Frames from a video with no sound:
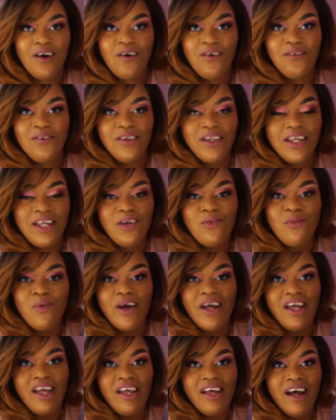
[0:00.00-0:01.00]
only
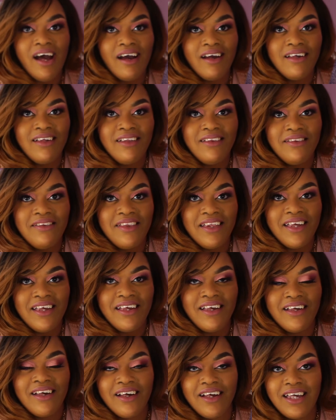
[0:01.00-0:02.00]
way I can
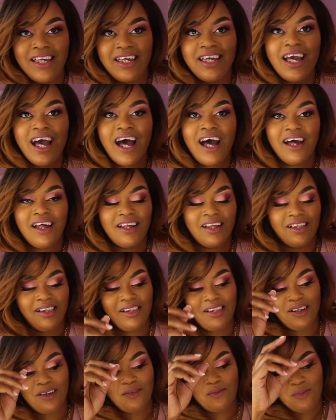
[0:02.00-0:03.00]
think he got a
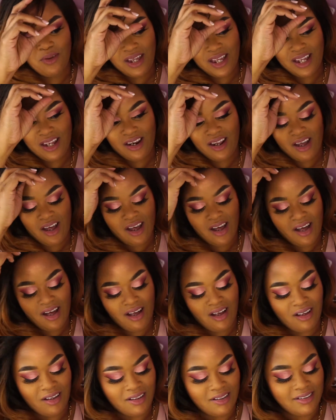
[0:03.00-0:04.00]
little bit
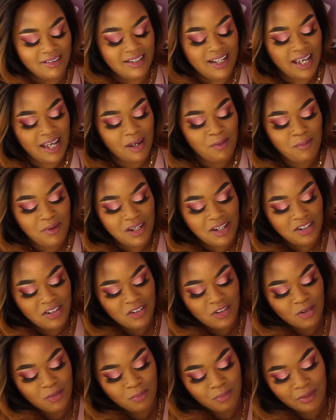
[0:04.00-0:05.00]

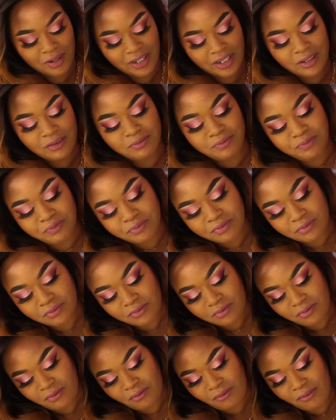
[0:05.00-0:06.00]
damaged, but
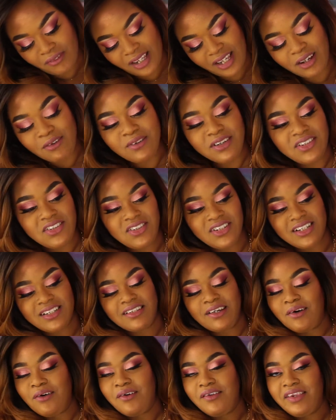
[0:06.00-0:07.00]
it was
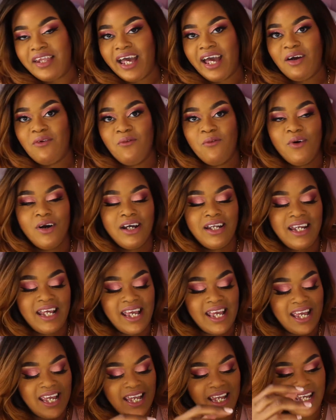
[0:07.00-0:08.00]
just on that one
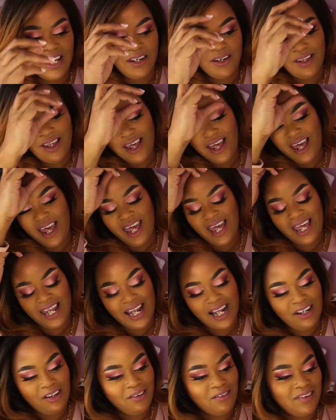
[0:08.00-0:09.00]
hand, and
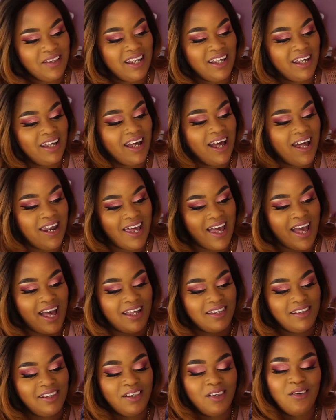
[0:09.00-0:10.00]
I do think it kind of
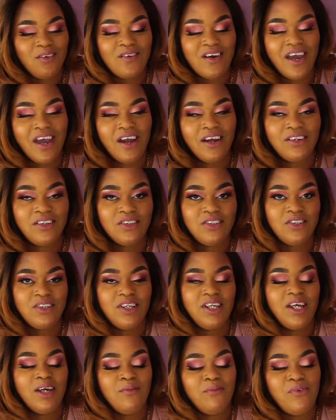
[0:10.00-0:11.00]
adds a little character to
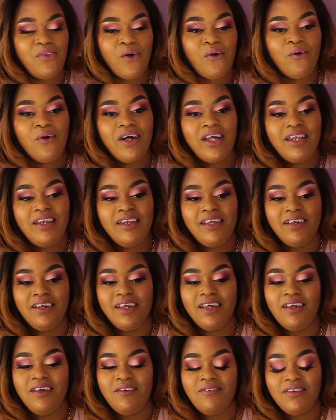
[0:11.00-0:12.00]
him. So
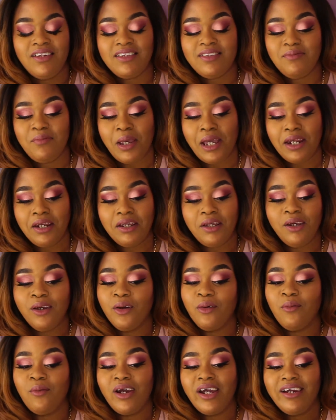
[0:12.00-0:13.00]
if his
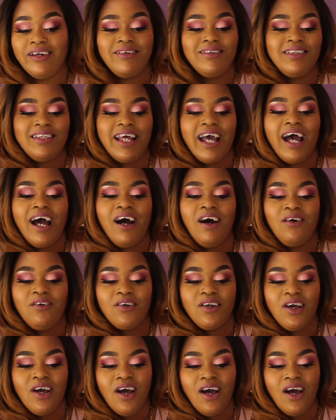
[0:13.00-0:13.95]
manicure wears down